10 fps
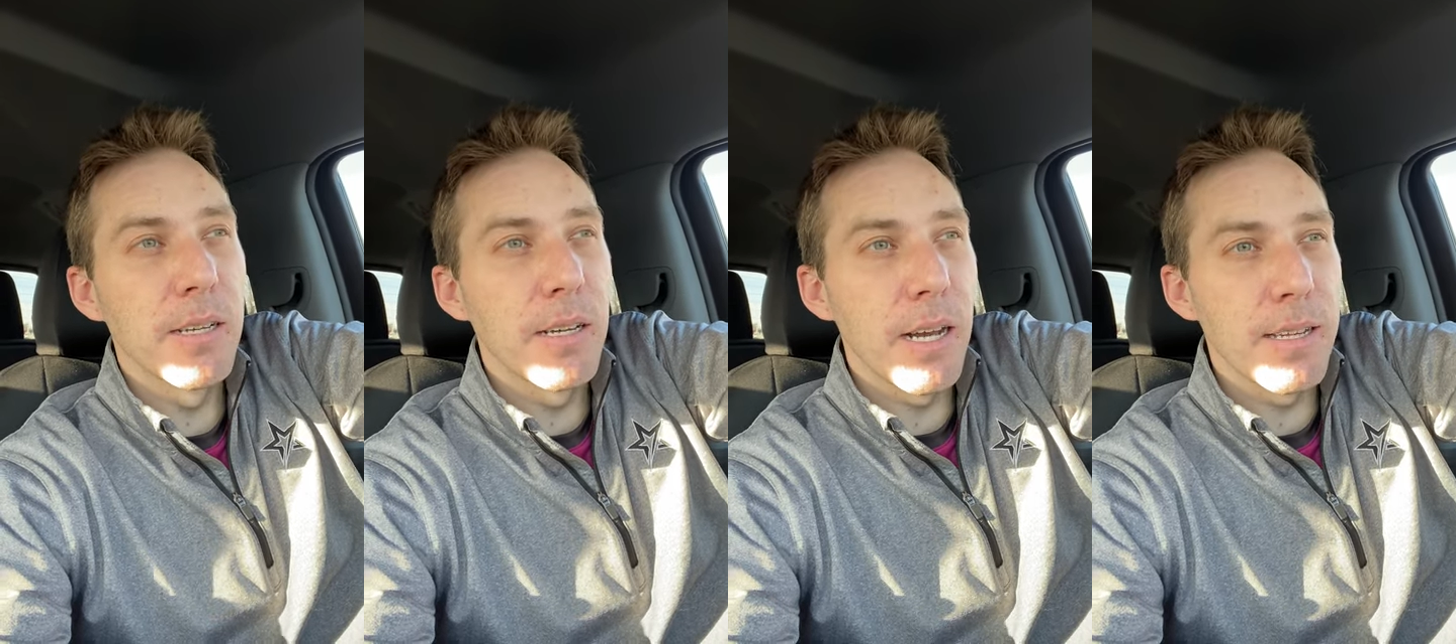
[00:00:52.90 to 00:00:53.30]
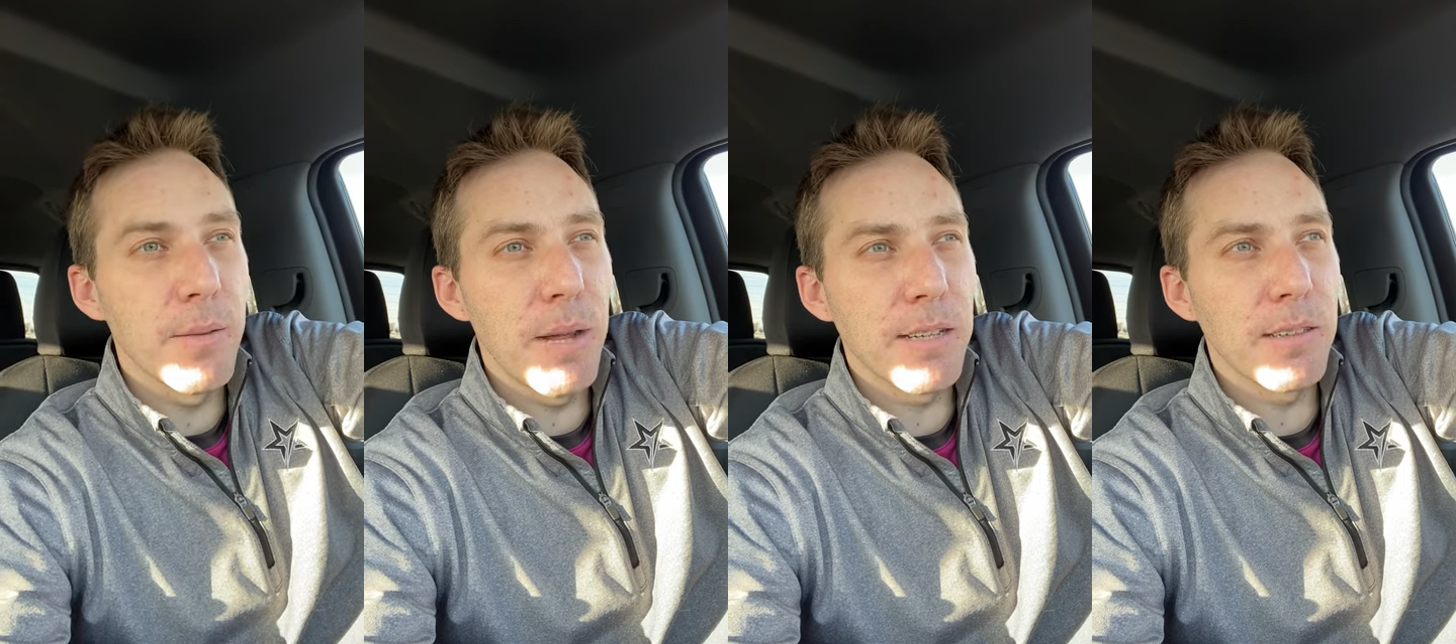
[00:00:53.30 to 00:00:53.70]
I
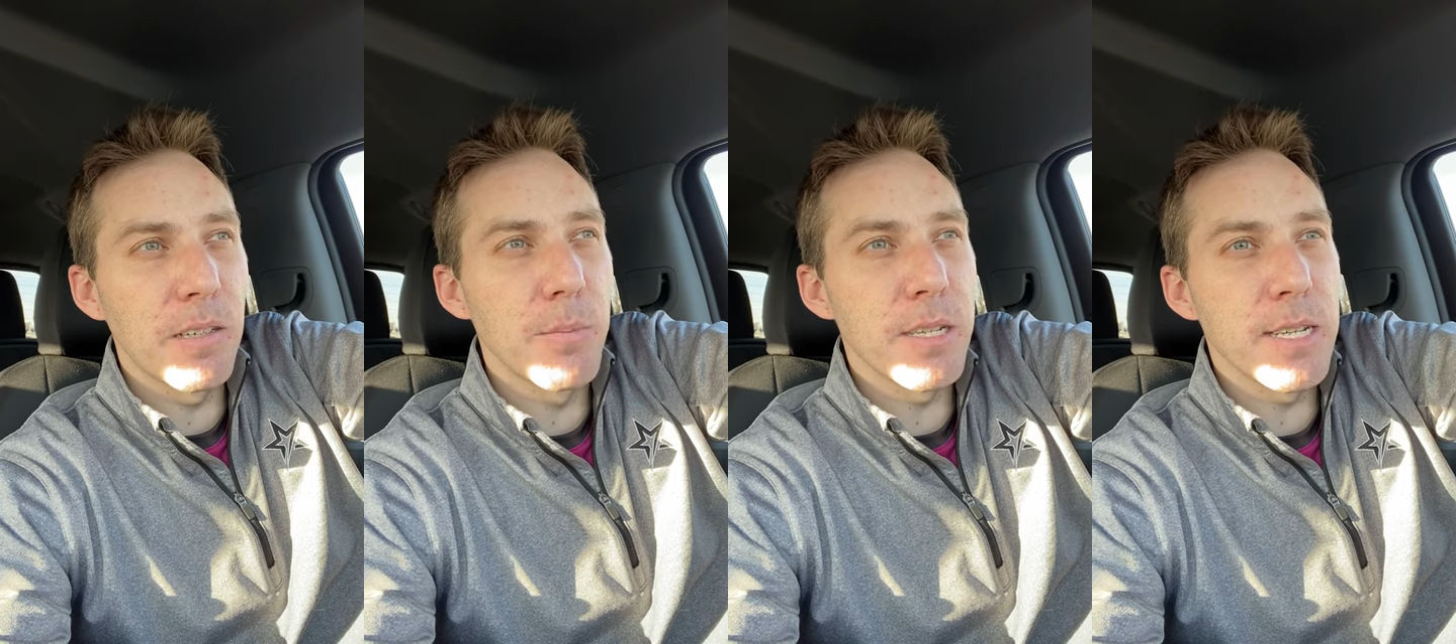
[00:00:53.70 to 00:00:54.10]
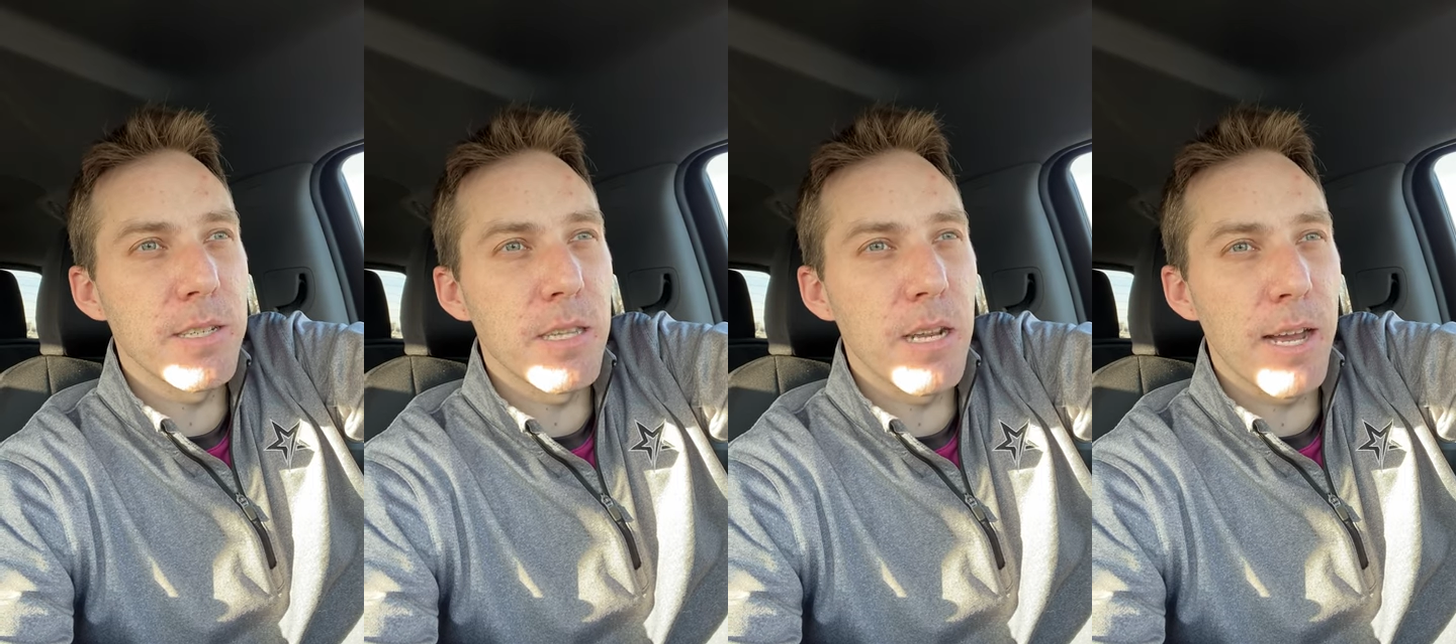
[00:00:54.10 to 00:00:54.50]
did bounce a little bit
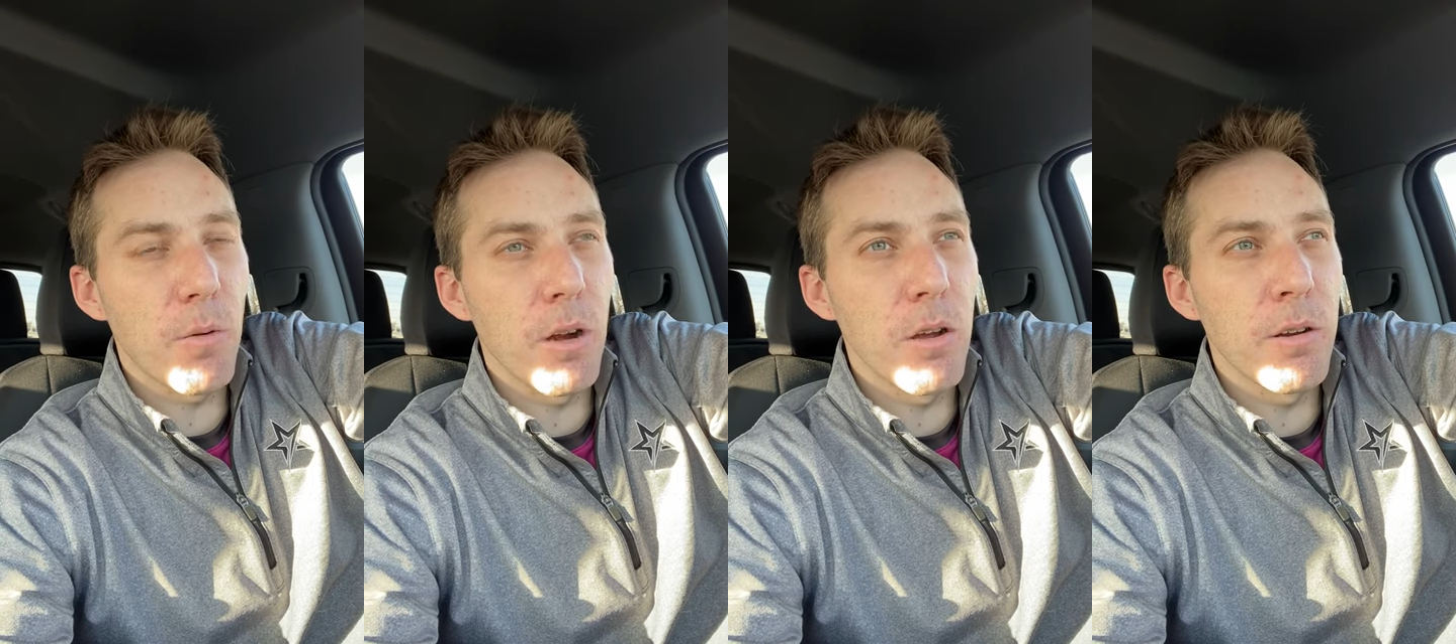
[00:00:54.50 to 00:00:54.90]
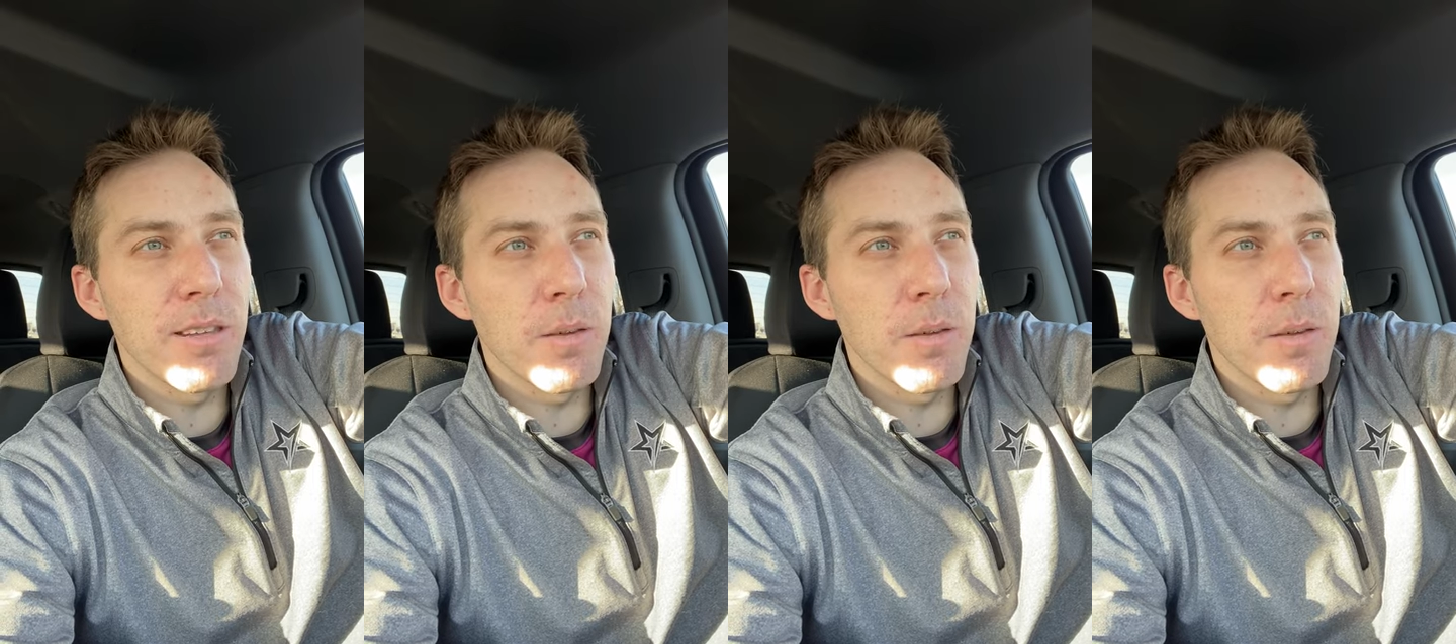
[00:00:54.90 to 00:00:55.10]
into the night road,